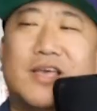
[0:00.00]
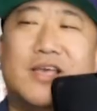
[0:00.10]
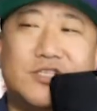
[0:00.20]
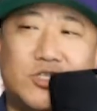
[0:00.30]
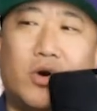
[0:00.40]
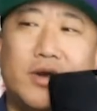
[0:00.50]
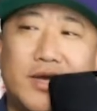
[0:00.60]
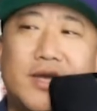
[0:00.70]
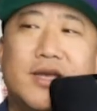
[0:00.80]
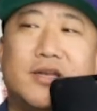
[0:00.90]
Like historic,
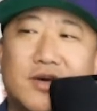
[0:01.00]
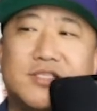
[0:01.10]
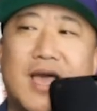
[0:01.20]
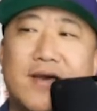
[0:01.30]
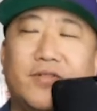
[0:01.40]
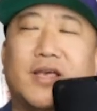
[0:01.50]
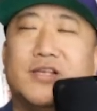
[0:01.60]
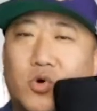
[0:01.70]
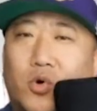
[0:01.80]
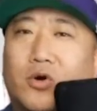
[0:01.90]
it, it, does have like
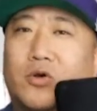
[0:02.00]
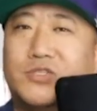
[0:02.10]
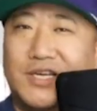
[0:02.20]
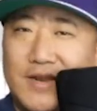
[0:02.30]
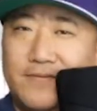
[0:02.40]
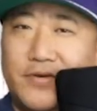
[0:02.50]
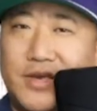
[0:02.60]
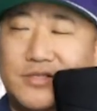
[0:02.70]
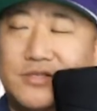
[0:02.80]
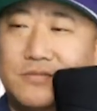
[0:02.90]
historical
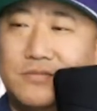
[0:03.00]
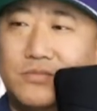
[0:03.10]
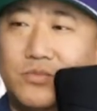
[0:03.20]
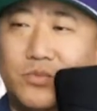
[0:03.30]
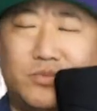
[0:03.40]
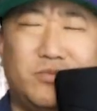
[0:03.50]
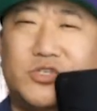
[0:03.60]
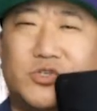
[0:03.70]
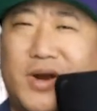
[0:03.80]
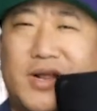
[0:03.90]
significance,
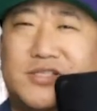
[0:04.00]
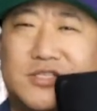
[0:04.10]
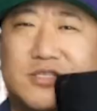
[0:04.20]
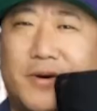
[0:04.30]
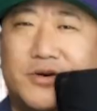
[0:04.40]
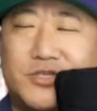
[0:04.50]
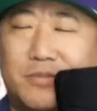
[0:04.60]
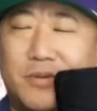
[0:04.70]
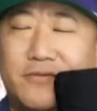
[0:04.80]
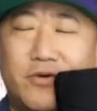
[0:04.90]
which is great since the Bears
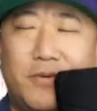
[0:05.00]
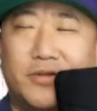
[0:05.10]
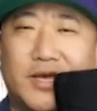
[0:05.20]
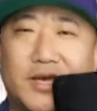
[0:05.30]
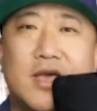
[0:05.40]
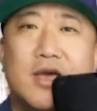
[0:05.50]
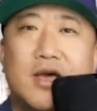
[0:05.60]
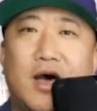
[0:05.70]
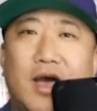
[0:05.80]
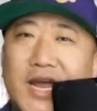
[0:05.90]
started playing football in like
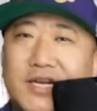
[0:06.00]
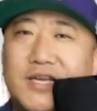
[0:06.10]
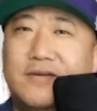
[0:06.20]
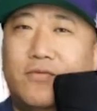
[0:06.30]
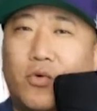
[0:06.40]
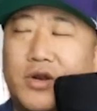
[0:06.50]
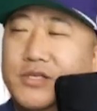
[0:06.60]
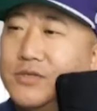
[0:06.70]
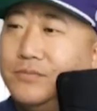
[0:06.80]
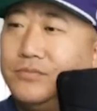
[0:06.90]
uh,
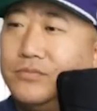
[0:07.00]
1840s.